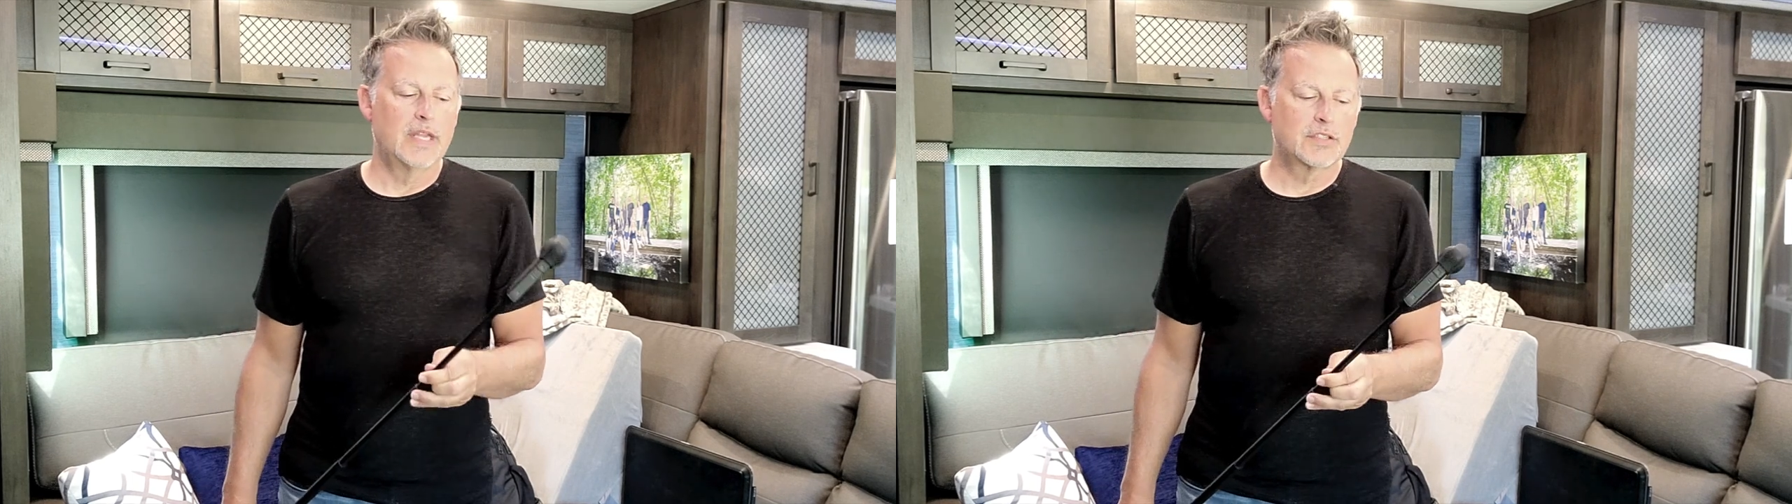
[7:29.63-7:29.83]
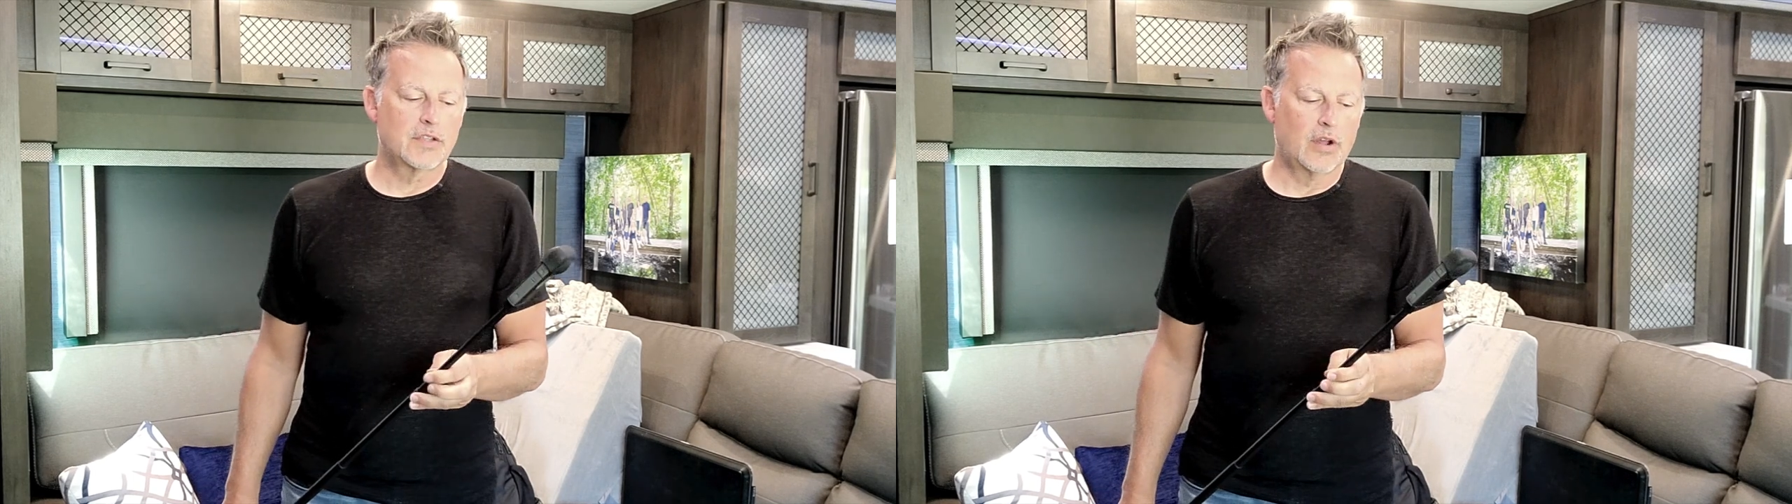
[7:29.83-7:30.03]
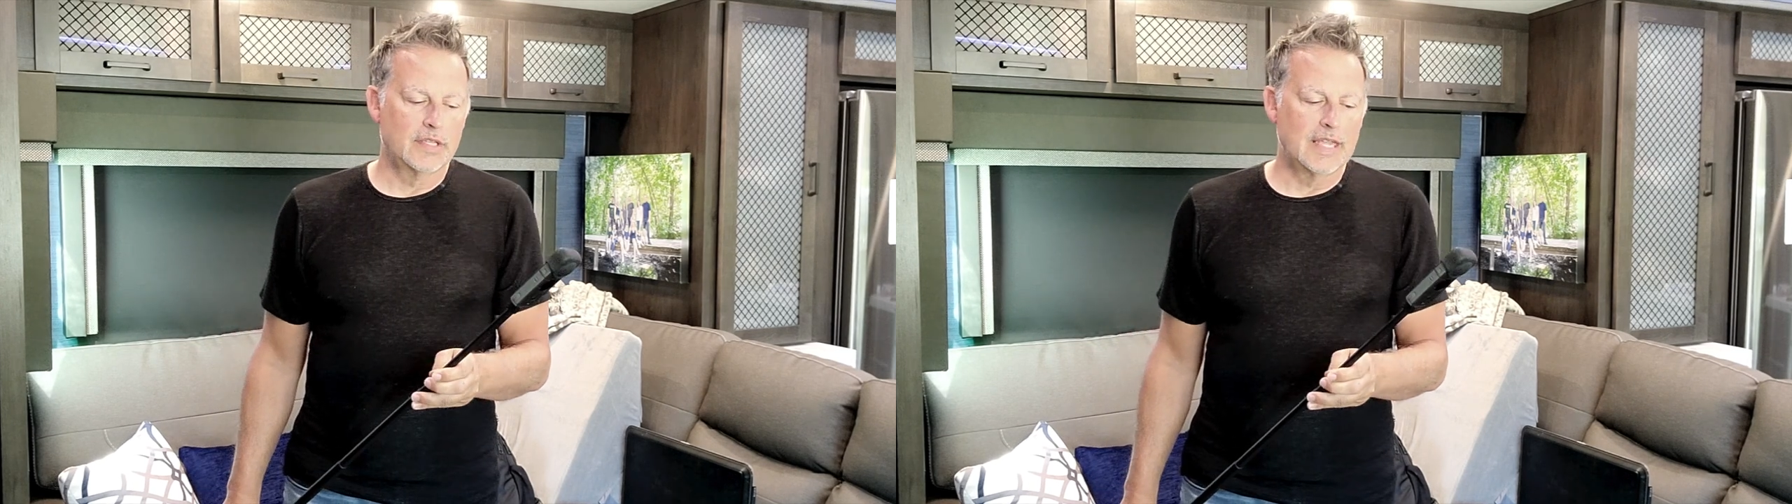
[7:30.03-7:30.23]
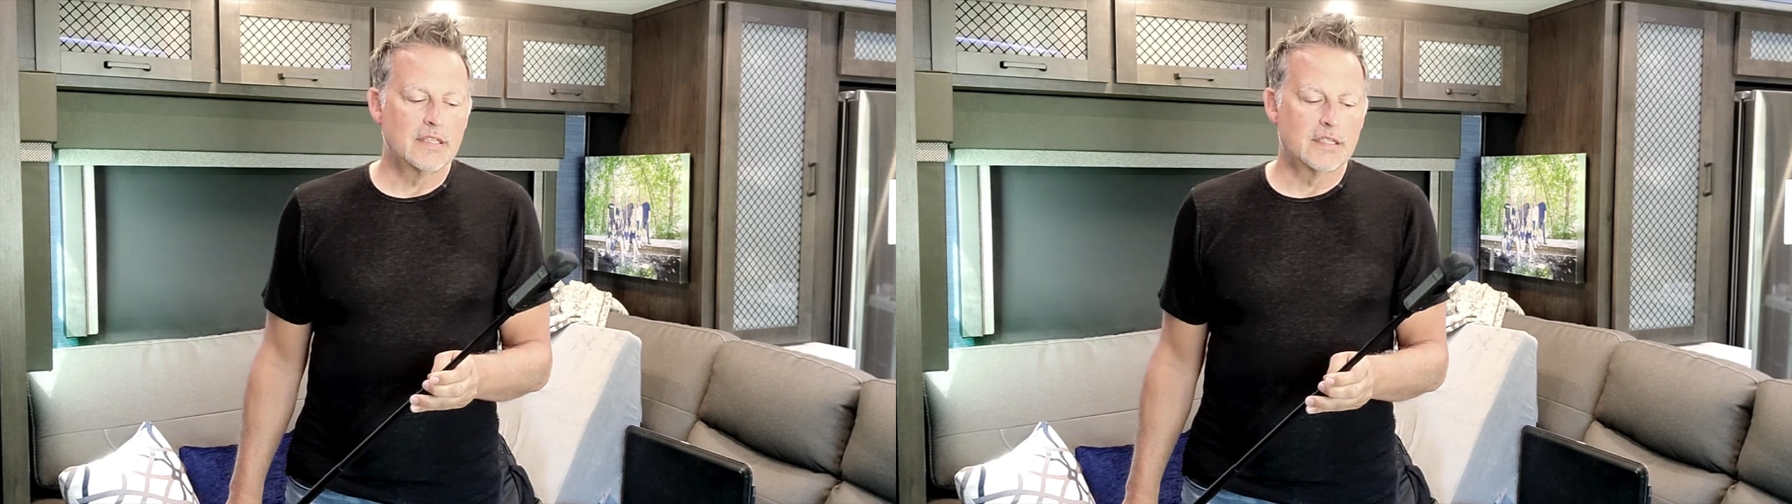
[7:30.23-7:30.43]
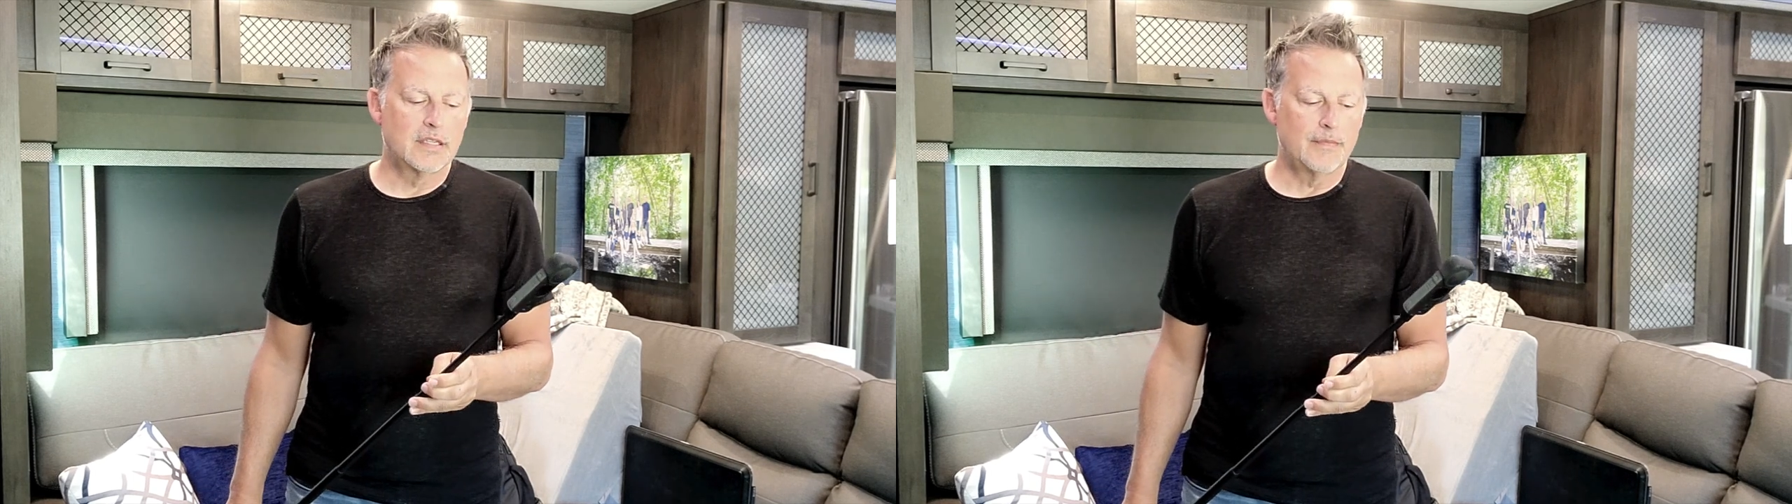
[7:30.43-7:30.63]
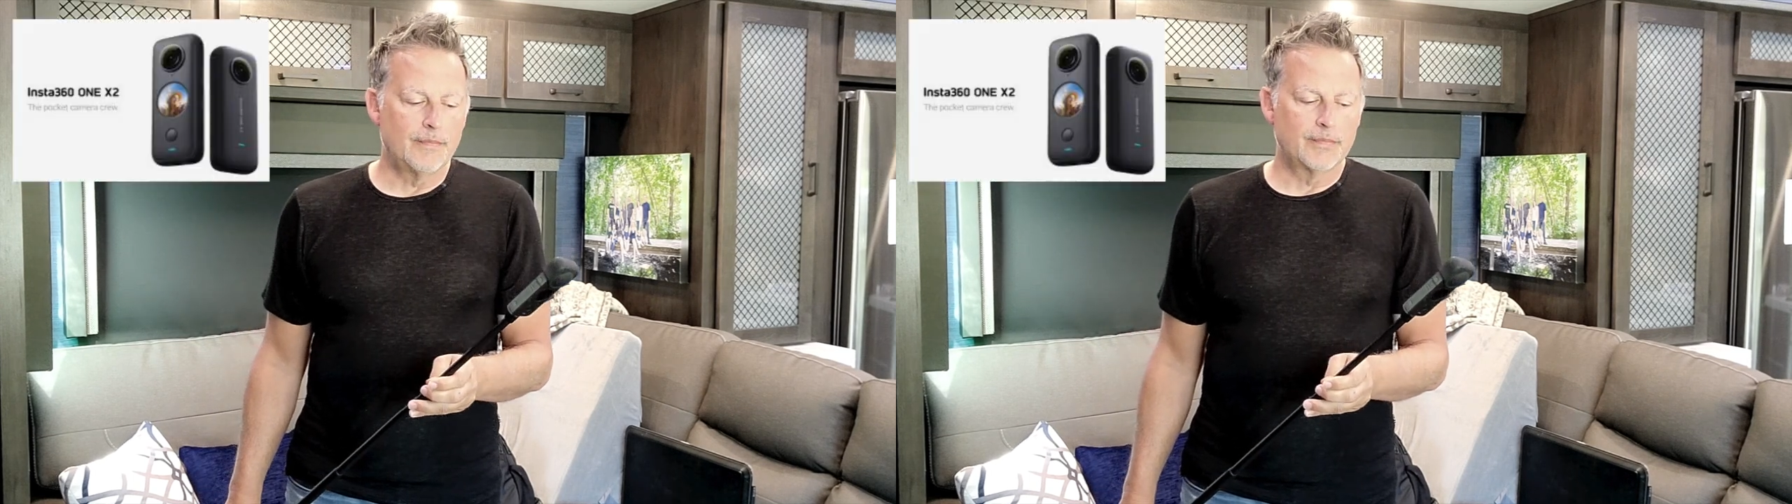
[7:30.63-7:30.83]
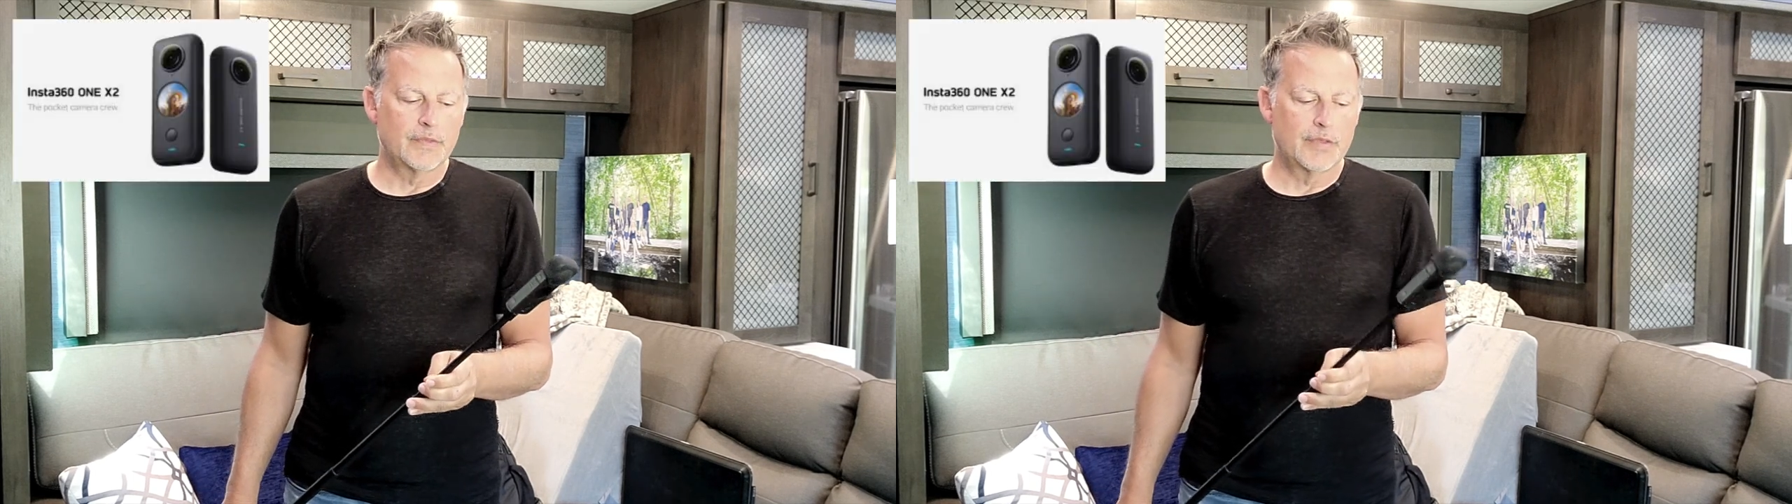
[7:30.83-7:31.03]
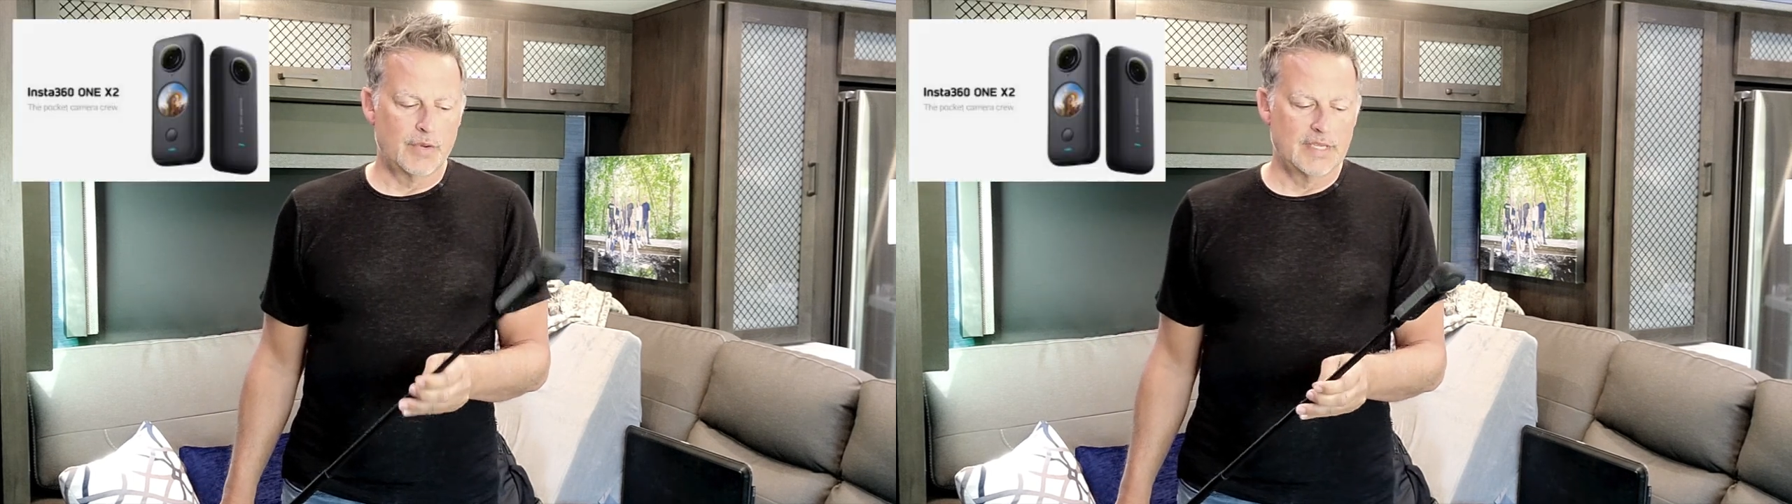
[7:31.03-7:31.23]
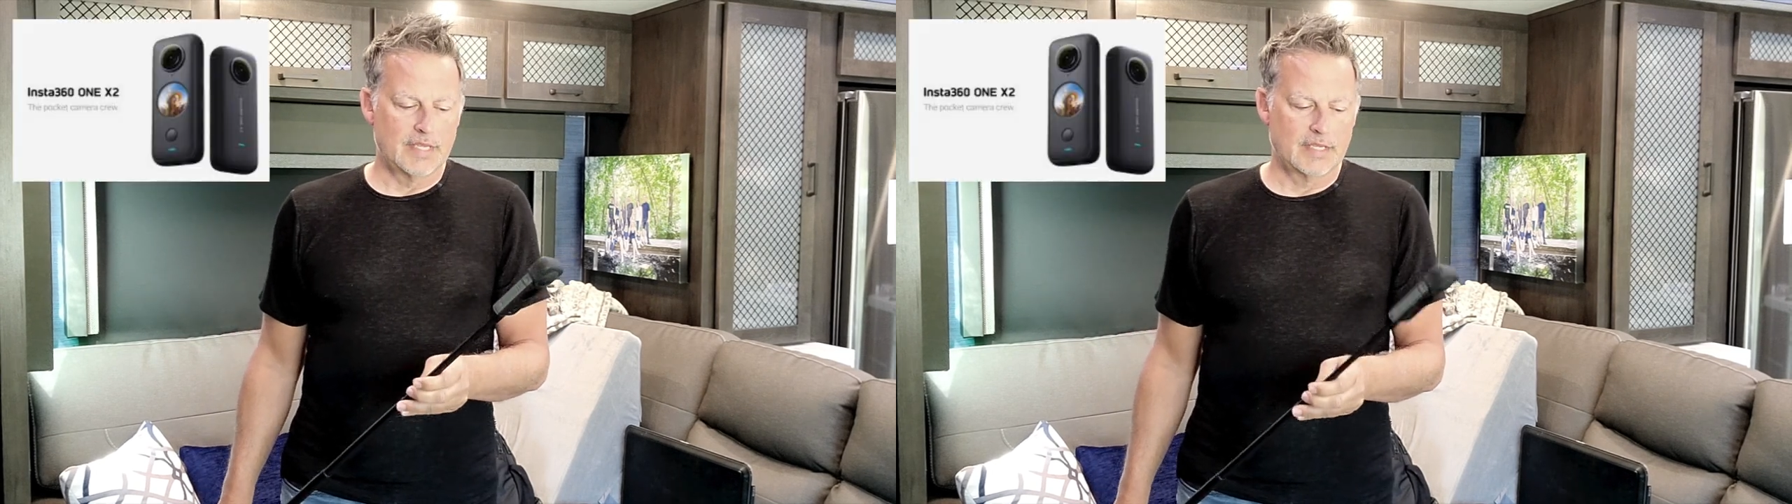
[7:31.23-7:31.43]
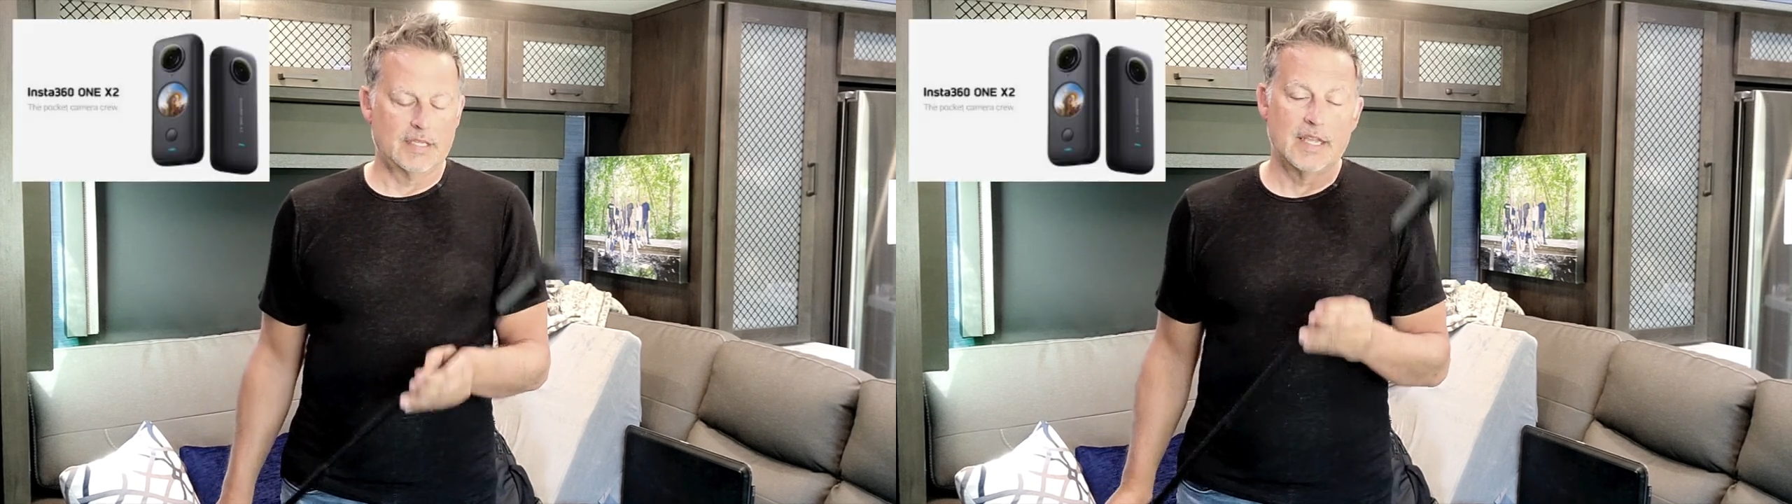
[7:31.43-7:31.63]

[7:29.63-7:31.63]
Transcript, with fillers: and it's called the Insta360,